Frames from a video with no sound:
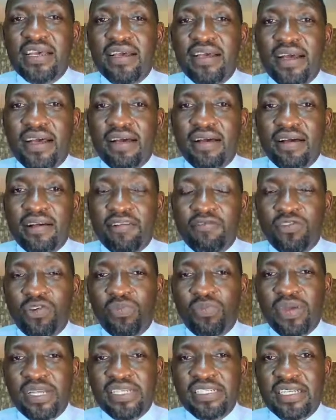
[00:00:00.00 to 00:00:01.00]
a few
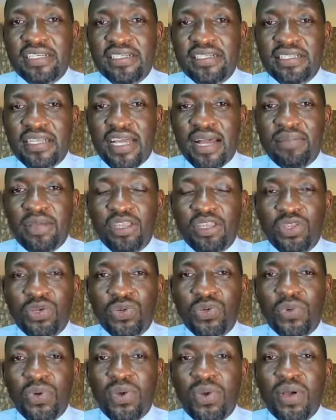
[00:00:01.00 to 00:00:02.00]
patients coming
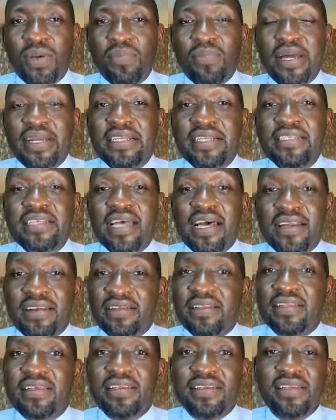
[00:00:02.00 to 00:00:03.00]
through, but it's a
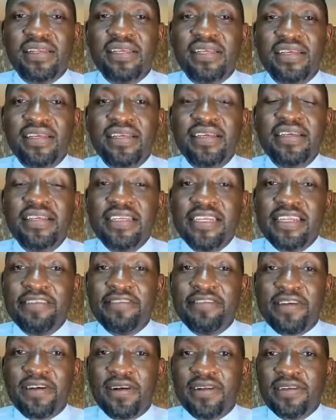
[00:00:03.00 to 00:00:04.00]
really
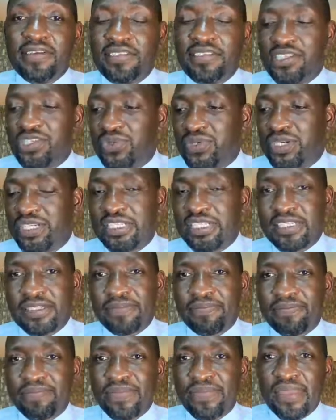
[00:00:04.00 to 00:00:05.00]
difficult situation.
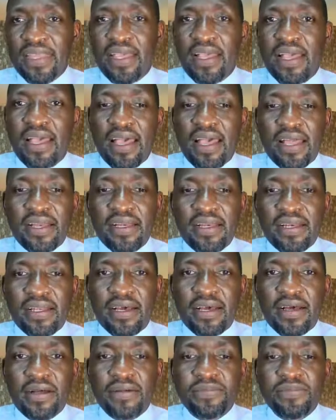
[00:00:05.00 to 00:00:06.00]

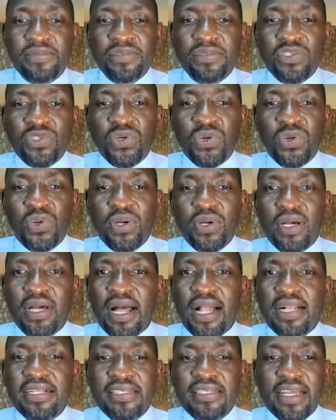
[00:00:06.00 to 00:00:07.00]
And so
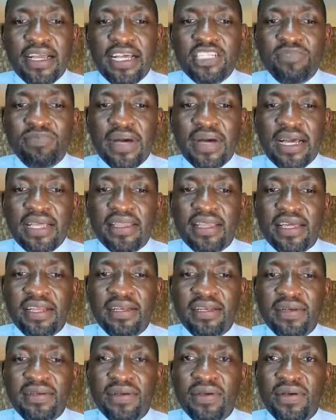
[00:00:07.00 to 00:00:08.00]
I'll take us back
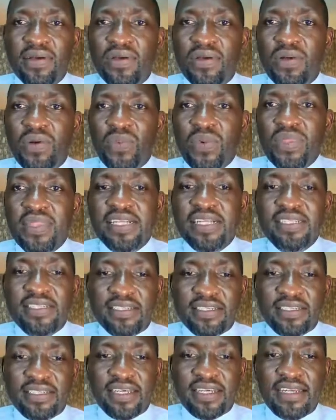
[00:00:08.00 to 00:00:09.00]
then with that
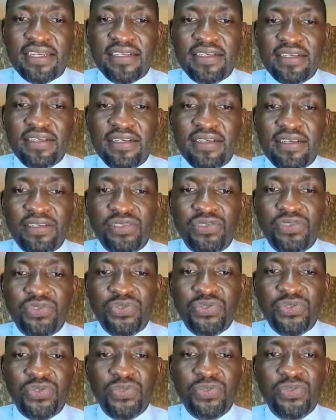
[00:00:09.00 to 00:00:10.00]
understanding
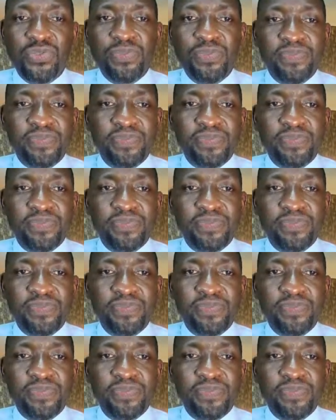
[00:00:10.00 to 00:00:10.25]
to